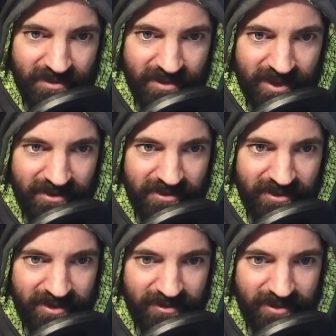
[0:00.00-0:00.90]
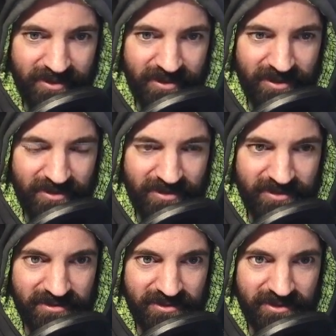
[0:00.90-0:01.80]
I think I want to get just a
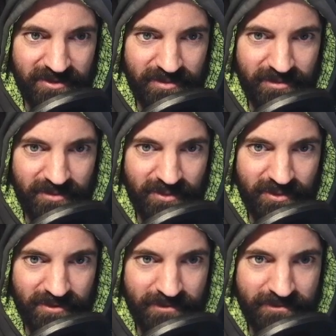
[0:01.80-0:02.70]
little bit more.